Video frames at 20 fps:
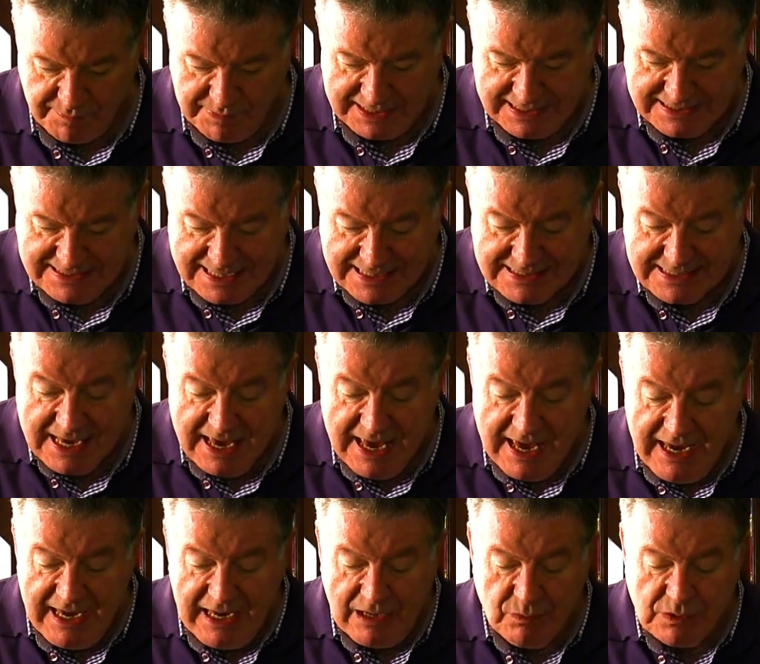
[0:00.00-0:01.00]
And he says
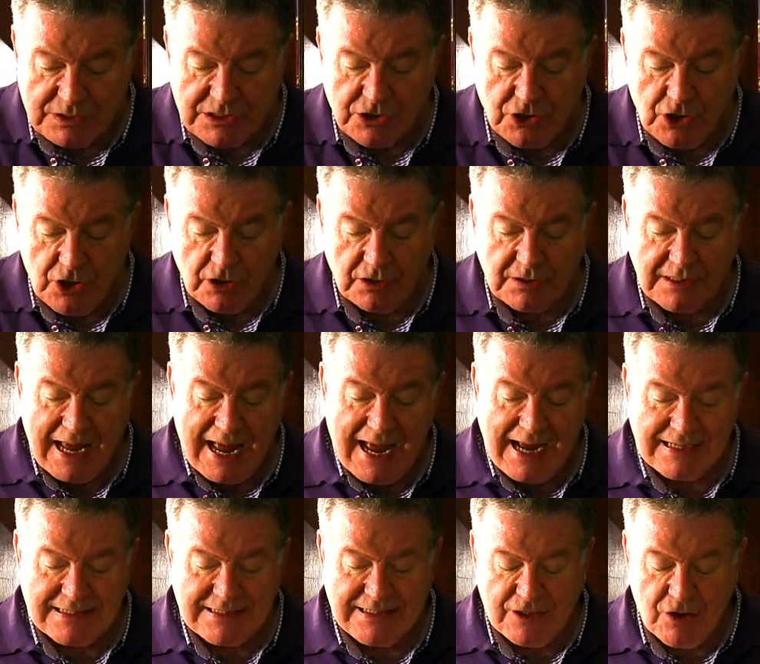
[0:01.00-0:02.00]
he was not
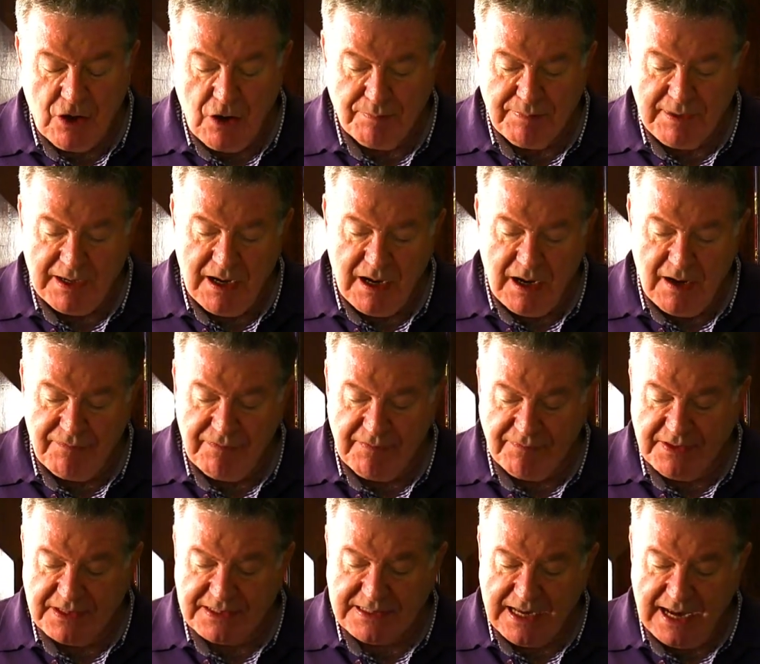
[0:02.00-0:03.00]
acting on behalf of
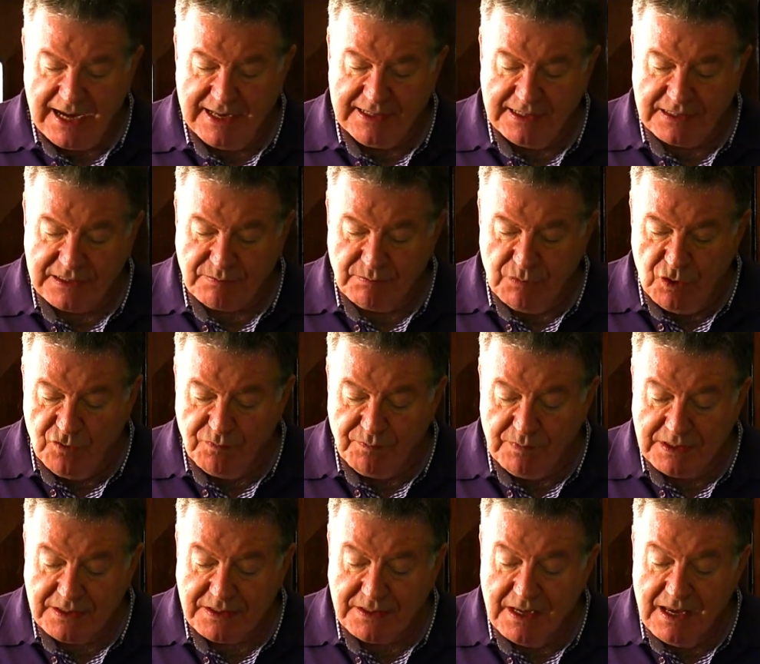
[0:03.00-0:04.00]
the Zionist
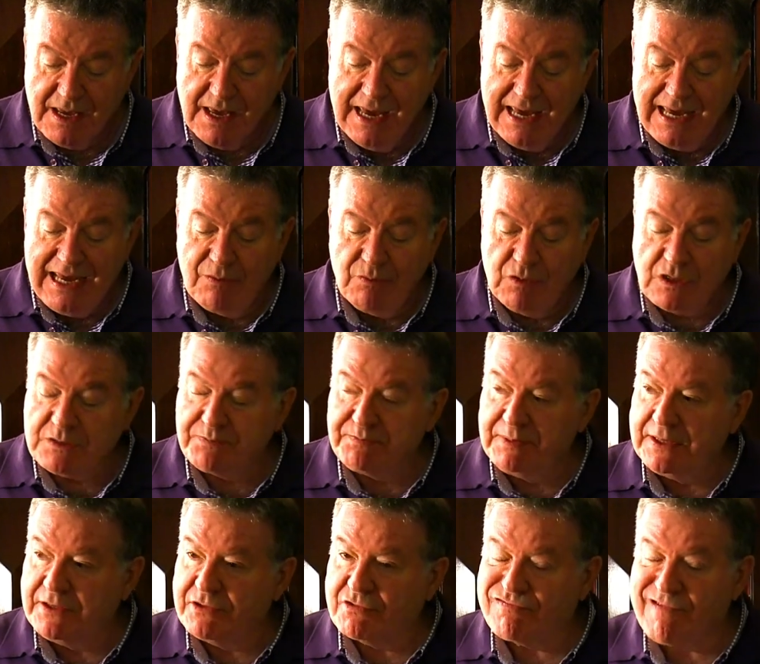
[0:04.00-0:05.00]
movement, he was
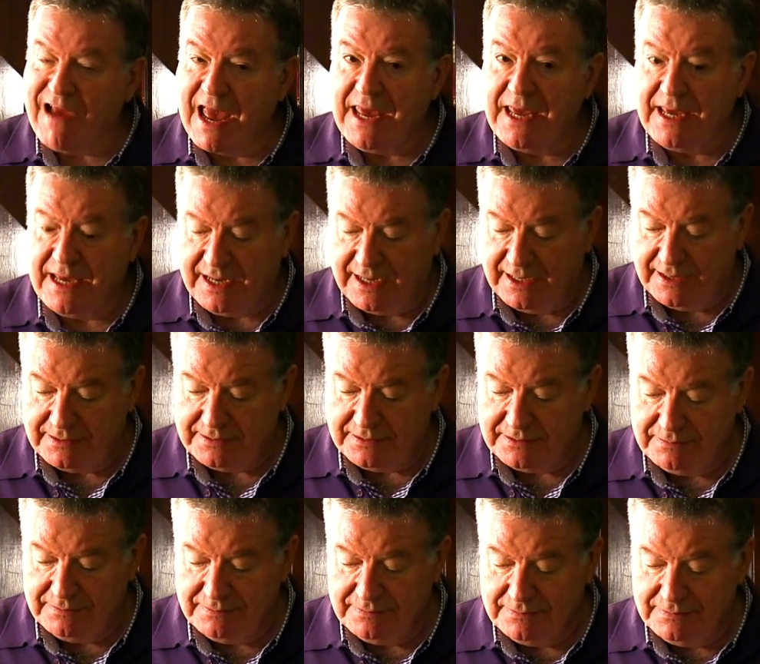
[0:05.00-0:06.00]
betraying it
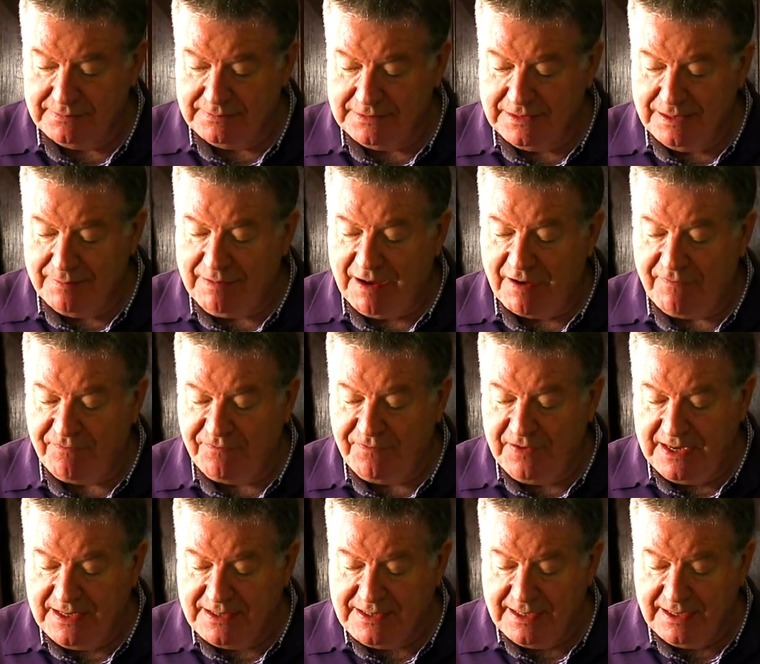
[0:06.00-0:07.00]
by
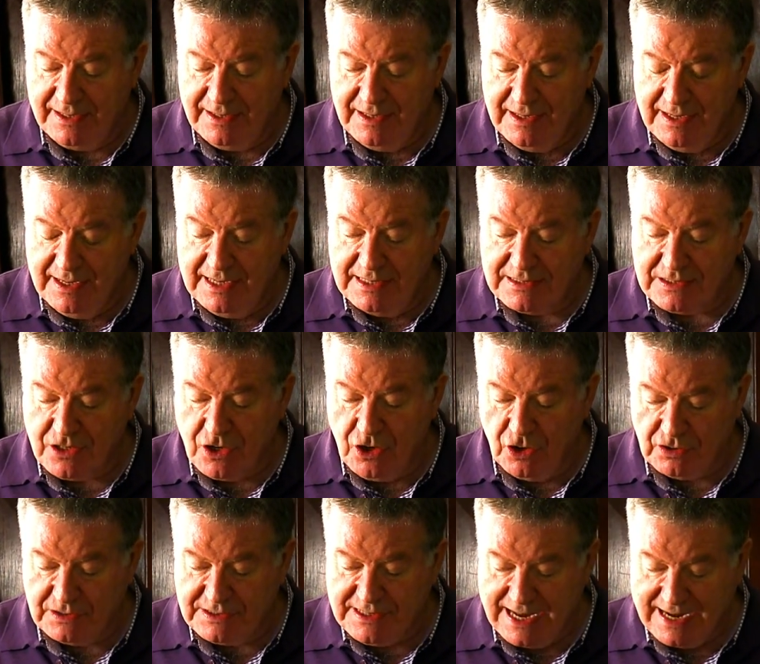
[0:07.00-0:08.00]
feeding his
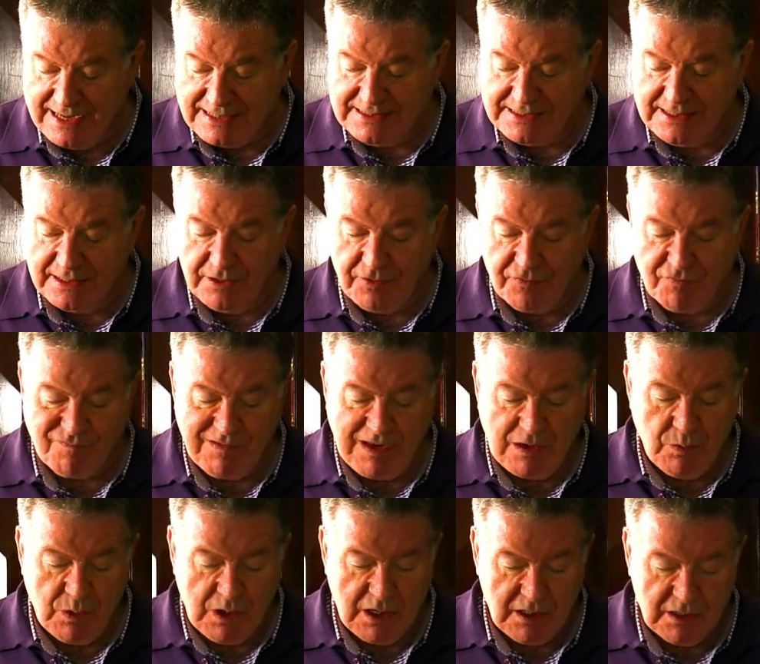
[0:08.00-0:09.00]
contacts in the free
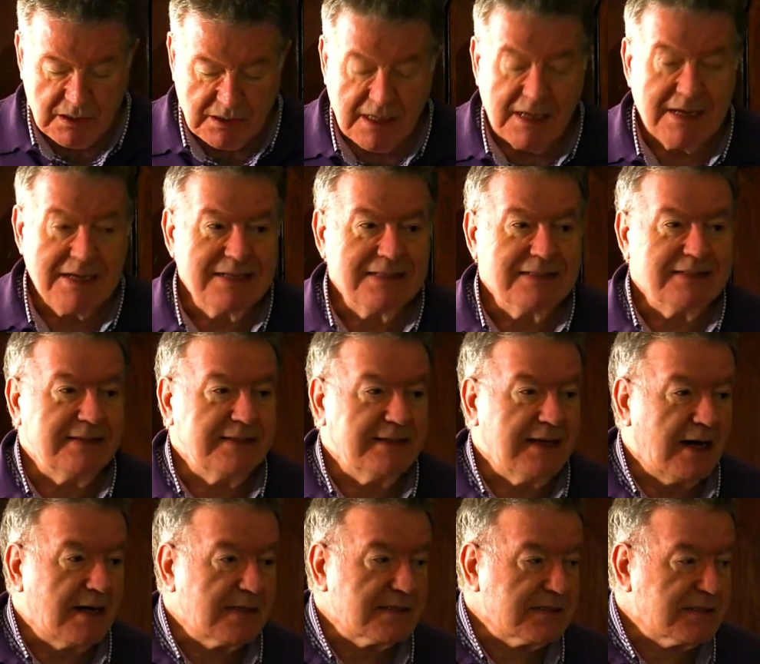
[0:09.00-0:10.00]
world
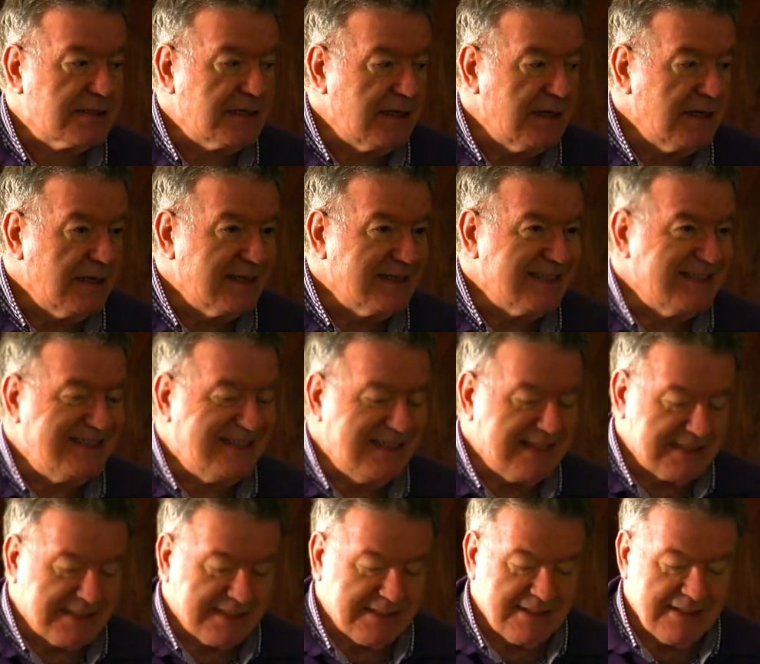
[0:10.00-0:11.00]
Nazi
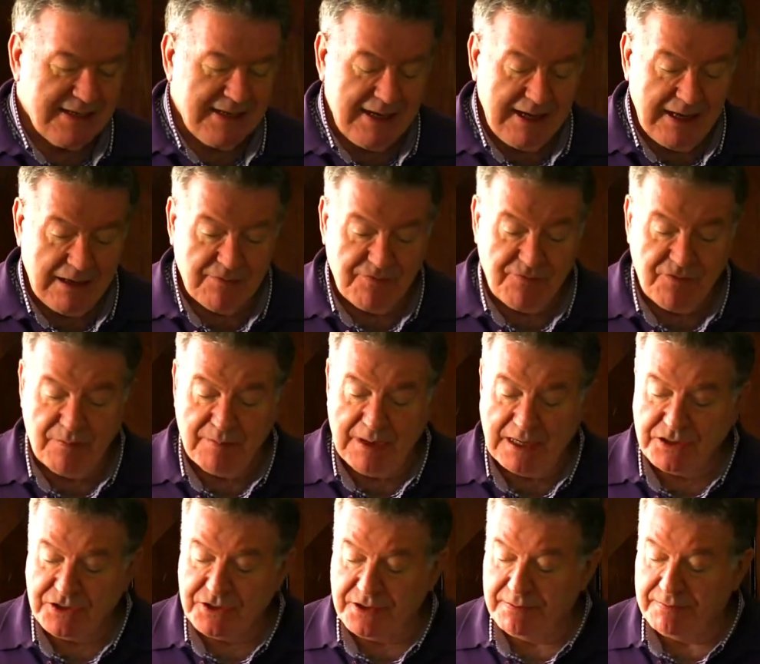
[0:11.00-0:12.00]

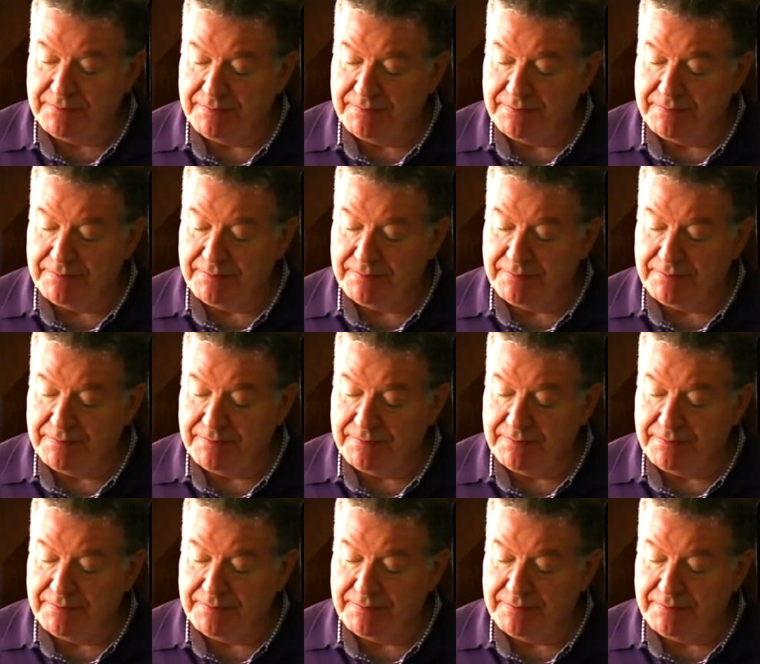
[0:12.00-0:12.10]
disinformation.